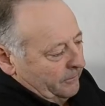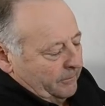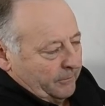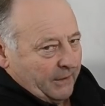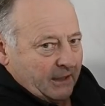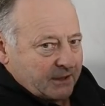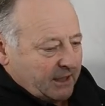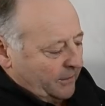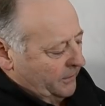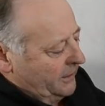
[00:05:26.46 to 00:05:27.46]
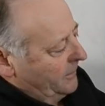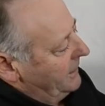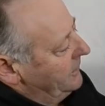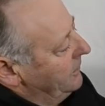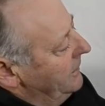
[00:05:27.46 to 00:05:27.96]
bends that bit of
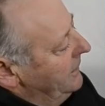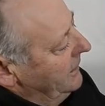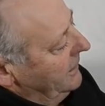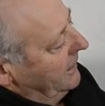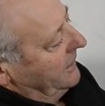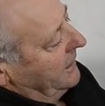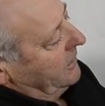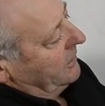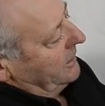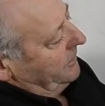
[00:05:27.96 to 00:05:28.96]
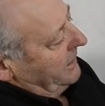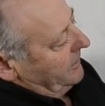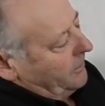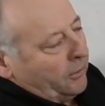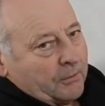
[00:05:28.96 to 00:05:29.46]
metal, and the outlet
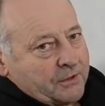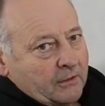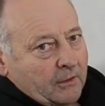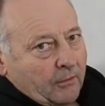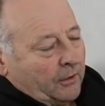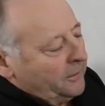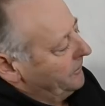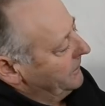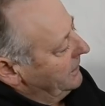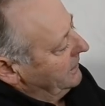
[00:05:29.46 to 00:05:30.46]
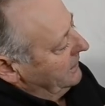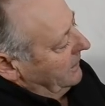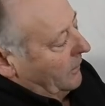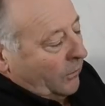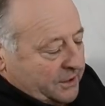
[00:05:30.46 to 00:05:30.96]
pipe pops out the bottom.
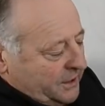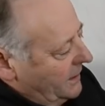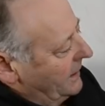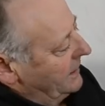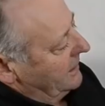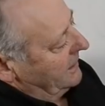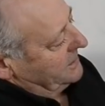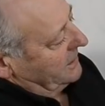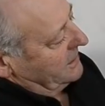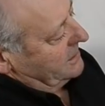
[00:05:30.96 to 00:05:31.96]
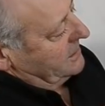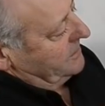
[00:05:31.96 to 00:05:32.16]
Once again, as I guess it's just